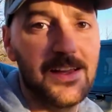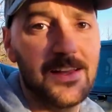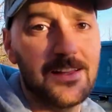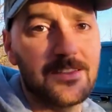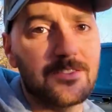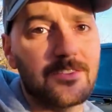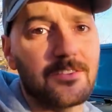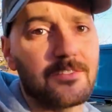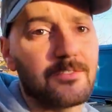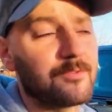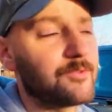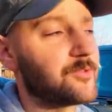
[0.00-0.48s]

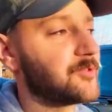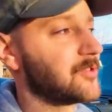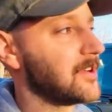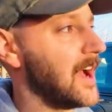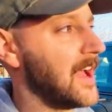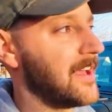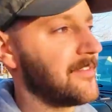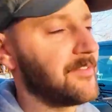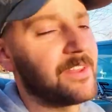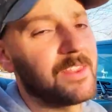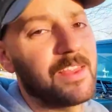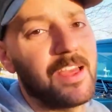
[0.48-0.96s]
Just
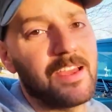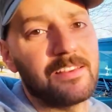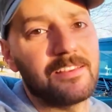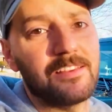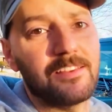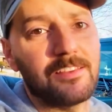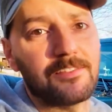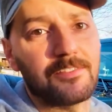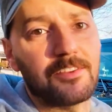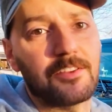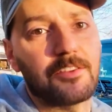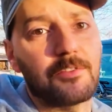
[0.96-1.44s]
driving that
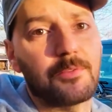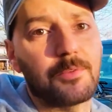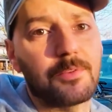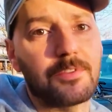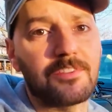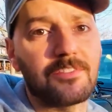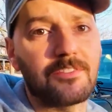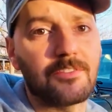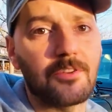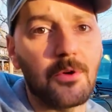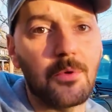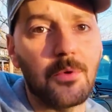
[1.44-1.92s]
distance was
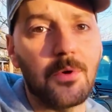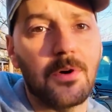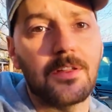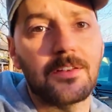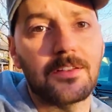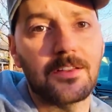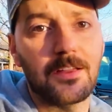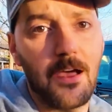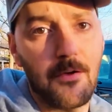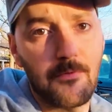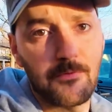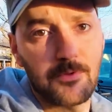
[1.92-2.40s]
so
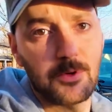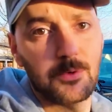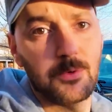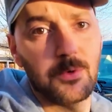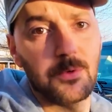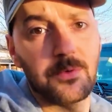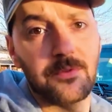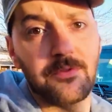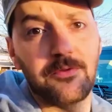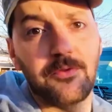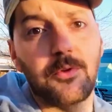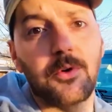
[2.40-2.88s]
uncomfortable
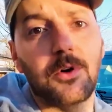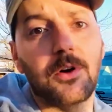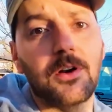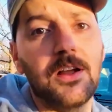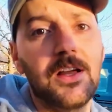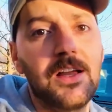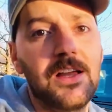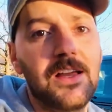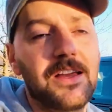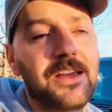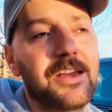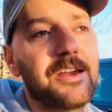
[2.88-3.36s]
before.
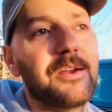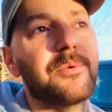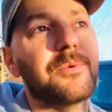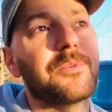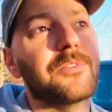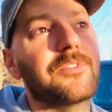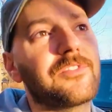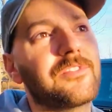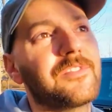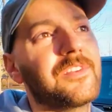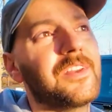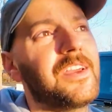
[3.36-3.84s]
It
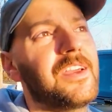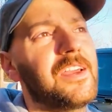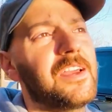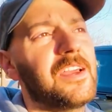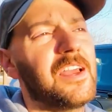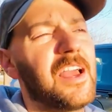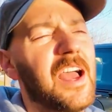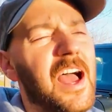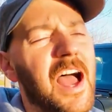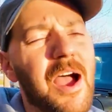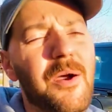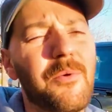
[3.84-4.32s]
was,
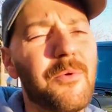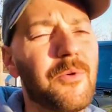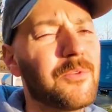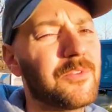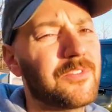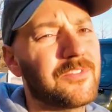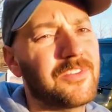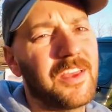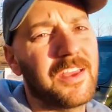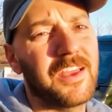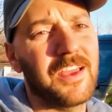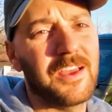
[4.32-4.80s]
I won't
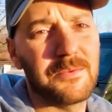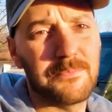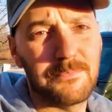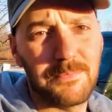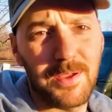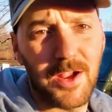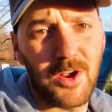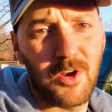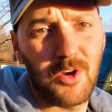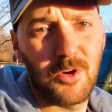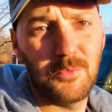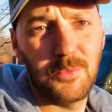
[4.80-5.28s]
say
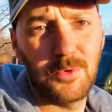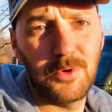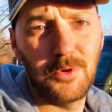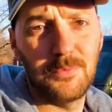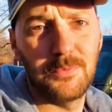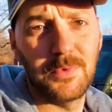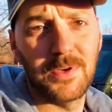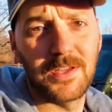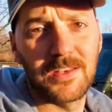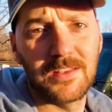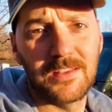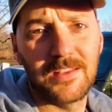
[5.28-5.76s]
unbearable,
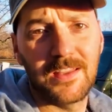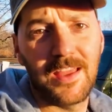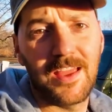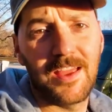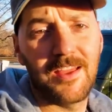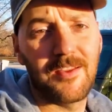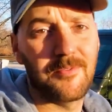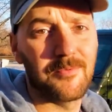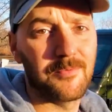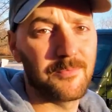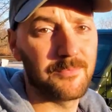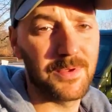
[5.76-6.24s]
but
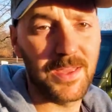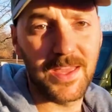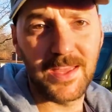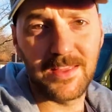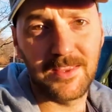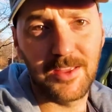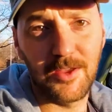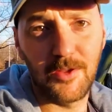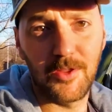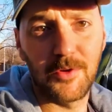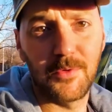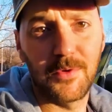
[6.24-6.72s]
being
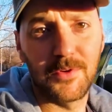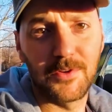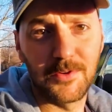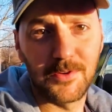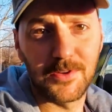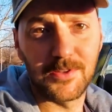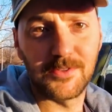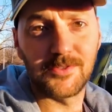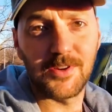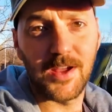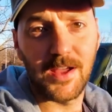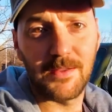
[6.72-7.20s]
the only one who
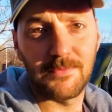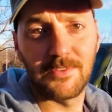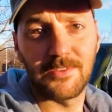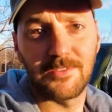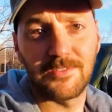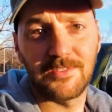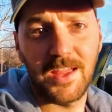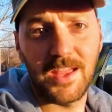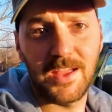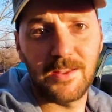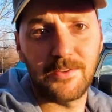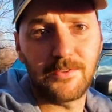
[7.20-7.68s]
could drive the
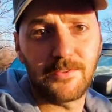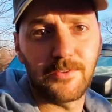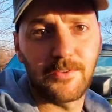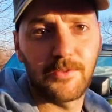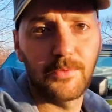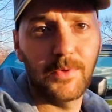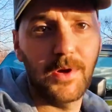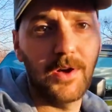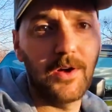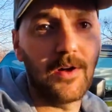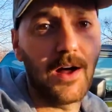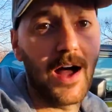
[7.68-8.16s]
standard as
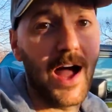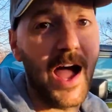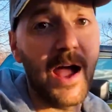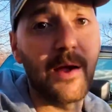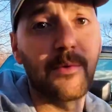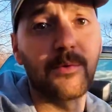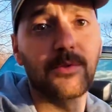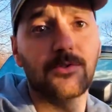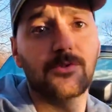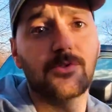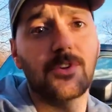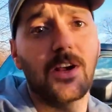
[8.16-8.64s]
well, I
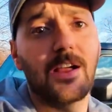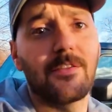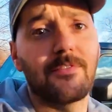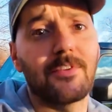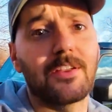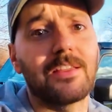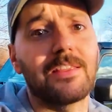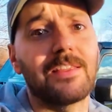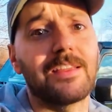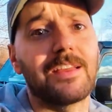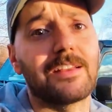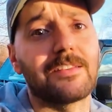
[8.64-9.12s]
was
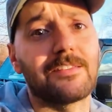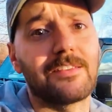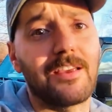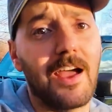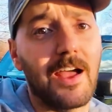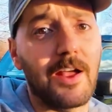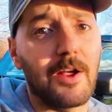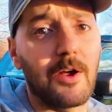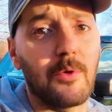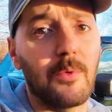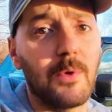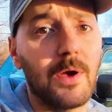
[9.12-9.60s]
driving the
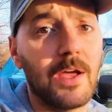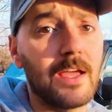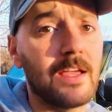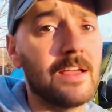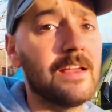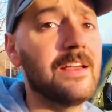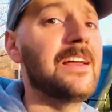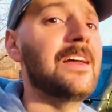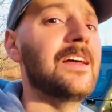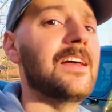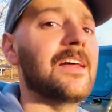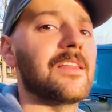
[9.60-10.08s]
entire way.
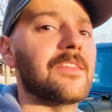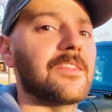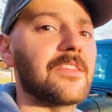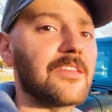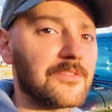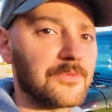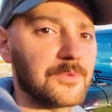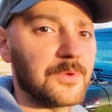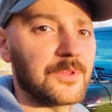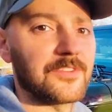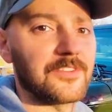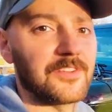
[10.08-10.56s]

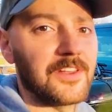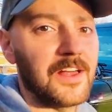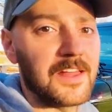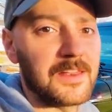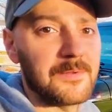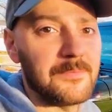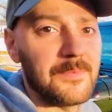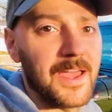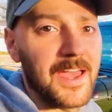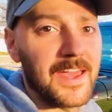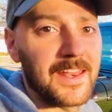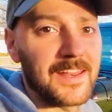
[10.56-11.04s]
This one's an
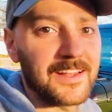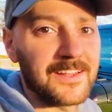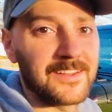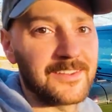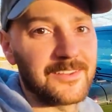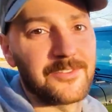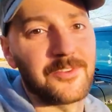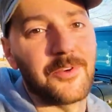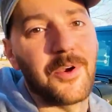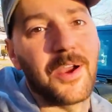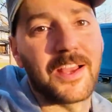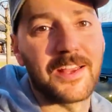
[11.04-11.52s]
automatic,
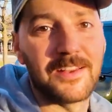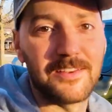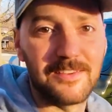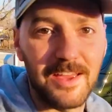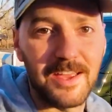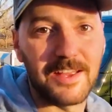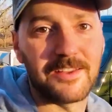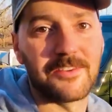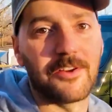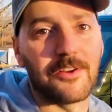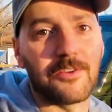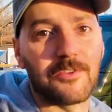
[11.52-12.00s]
so I can
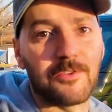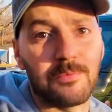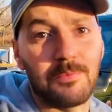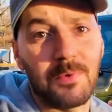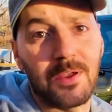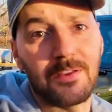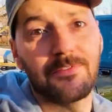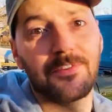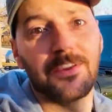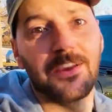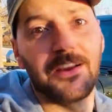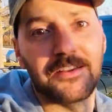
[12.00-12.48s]
take turns with
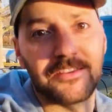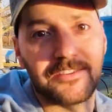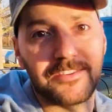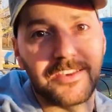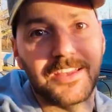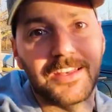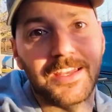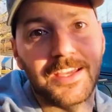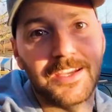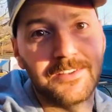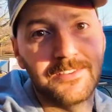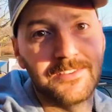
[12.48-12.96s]
my fiance
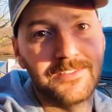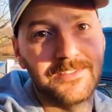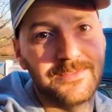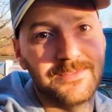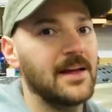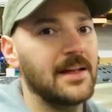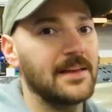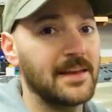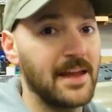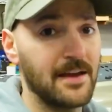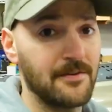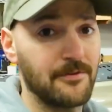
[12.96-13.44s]
now.
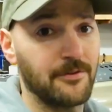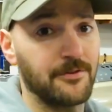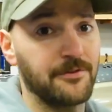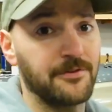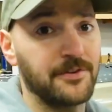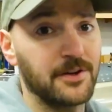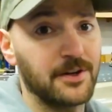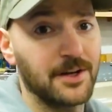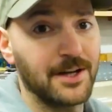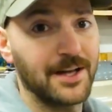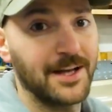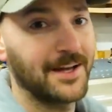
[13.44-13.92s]
Never
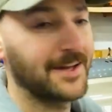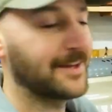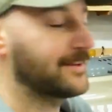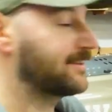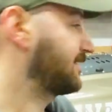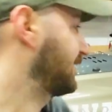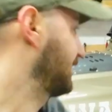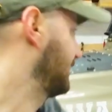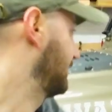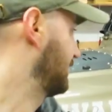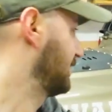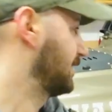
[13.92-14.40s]
fear,
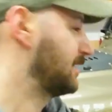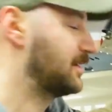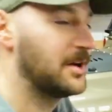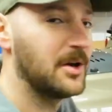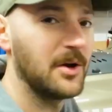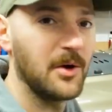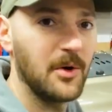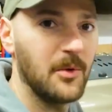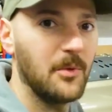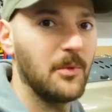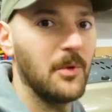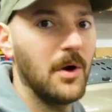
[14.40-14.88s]
guys.
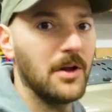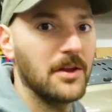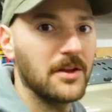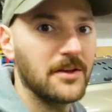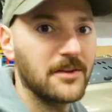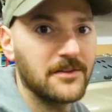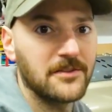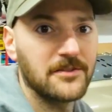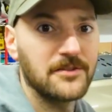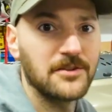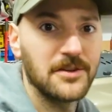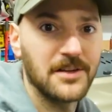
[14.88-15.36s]

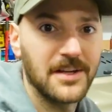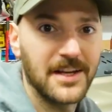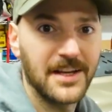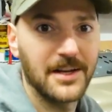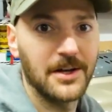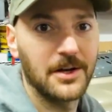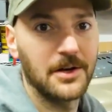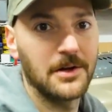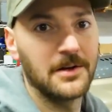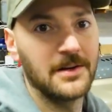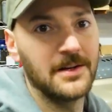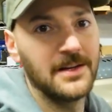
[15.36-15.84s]
Wally's still
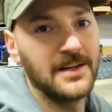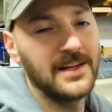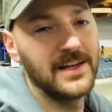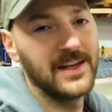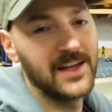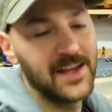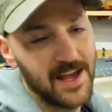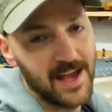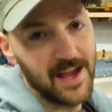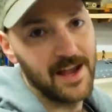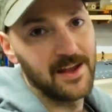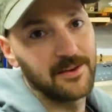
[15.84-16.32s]
here.
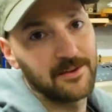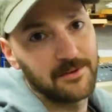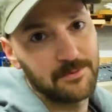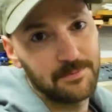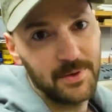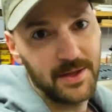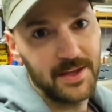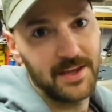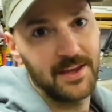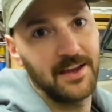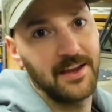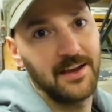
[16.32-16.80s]

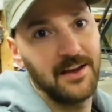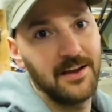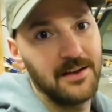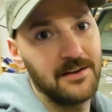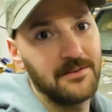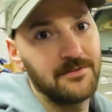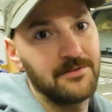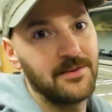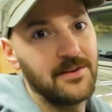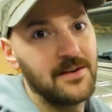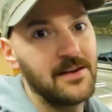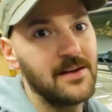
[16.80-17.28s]
Speaking
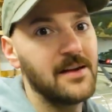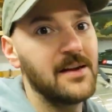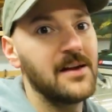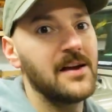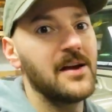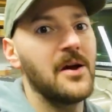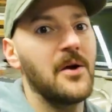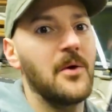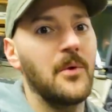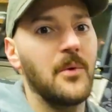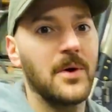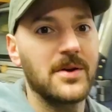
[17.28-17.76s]
of,
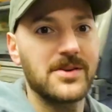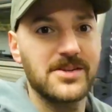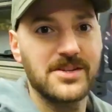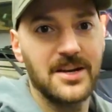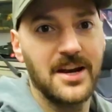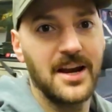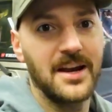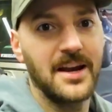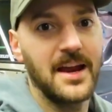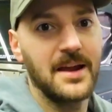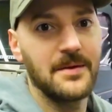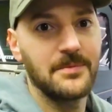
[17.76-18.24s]
what should
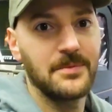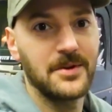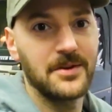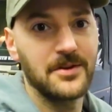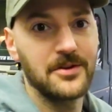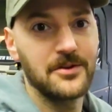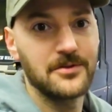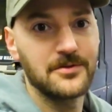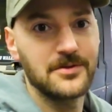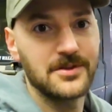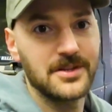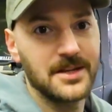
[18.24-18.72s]
I name the
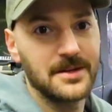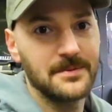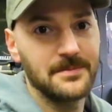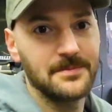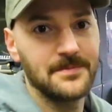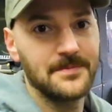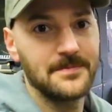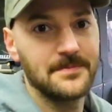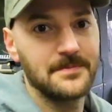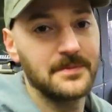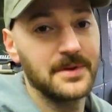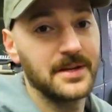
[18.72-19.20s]
new Jeep?
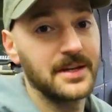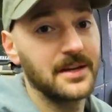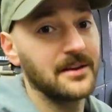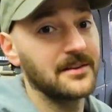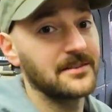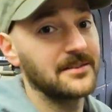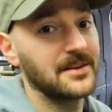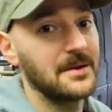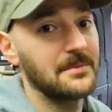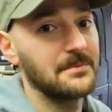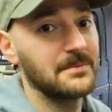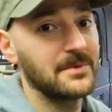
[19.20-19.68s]

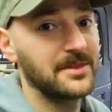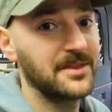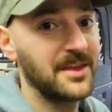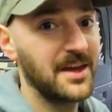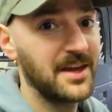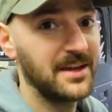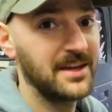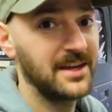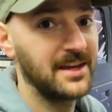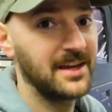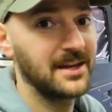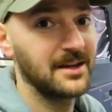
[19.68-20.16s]
Because I'm
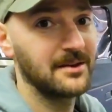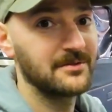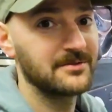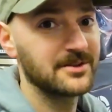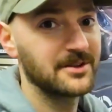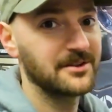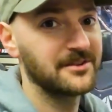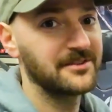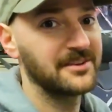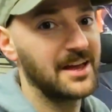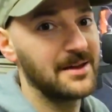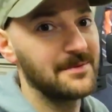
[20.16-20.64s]
thinking of
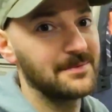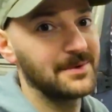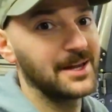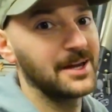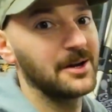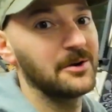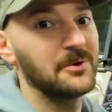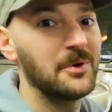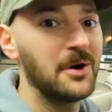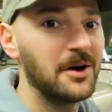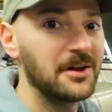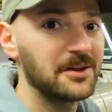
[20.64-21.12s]
just naming
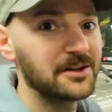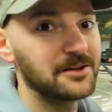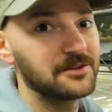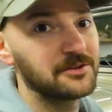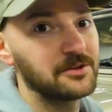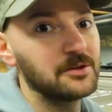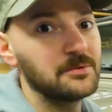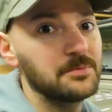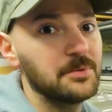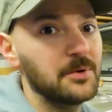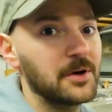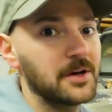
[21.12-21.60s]
it Wally
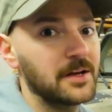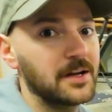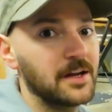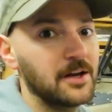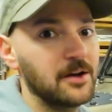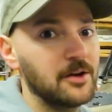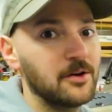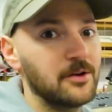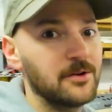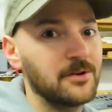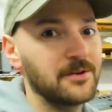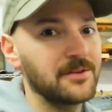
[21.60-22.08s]

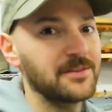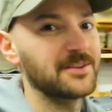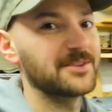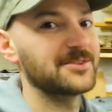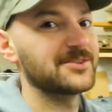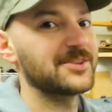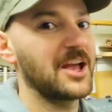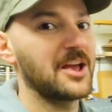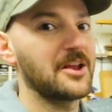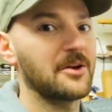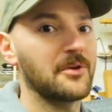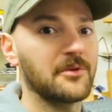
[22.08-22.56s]
2.0. The
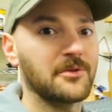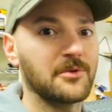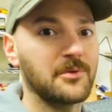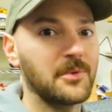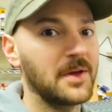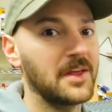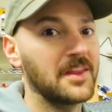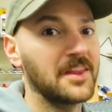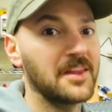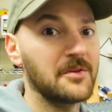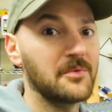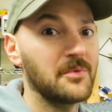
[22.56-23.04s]
channel's
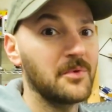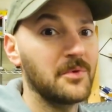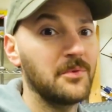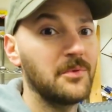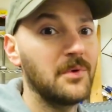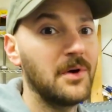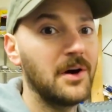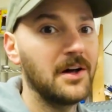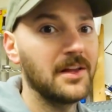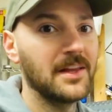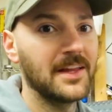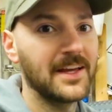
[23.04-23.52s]
Wheelin' with
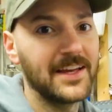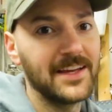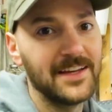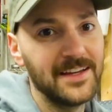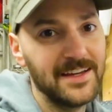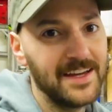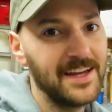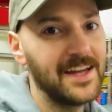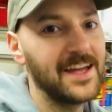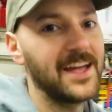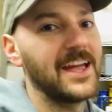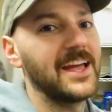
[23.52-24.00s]
Wally.
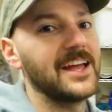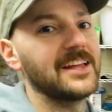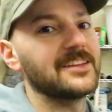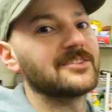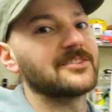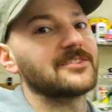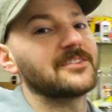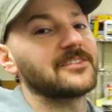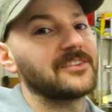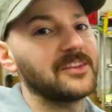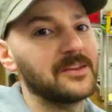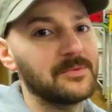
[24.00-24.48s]
It's
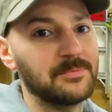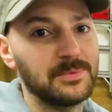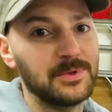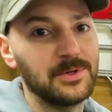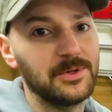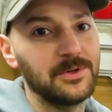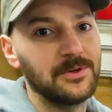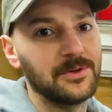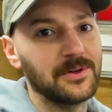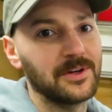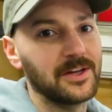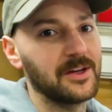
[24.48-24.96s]

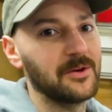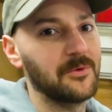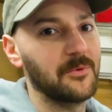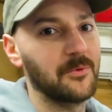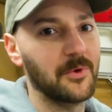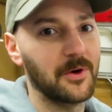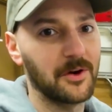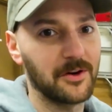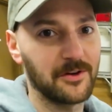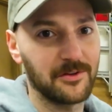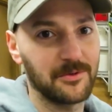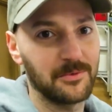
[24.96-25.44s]
simple, it
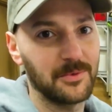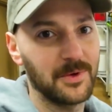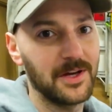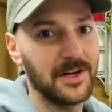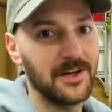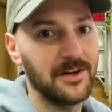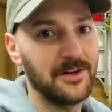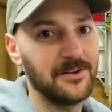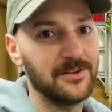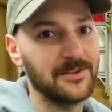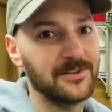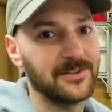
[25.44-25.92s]
works
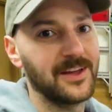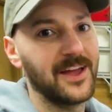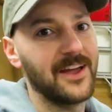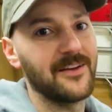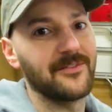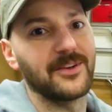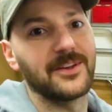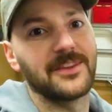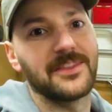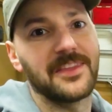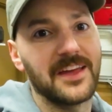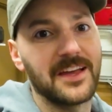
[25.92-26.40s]
well,
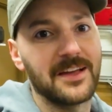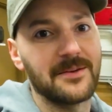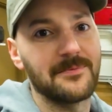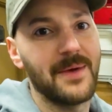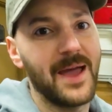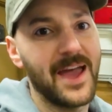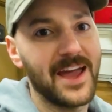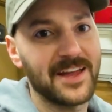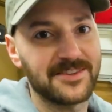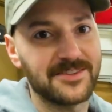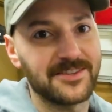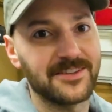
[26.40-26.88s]
everything
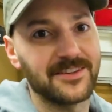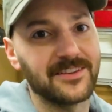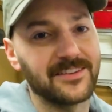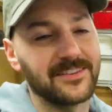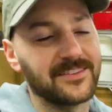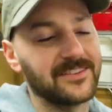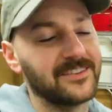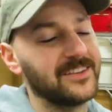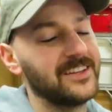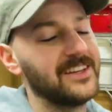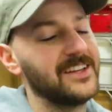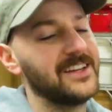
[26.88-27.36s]

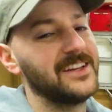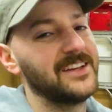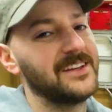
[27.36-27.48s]
matches.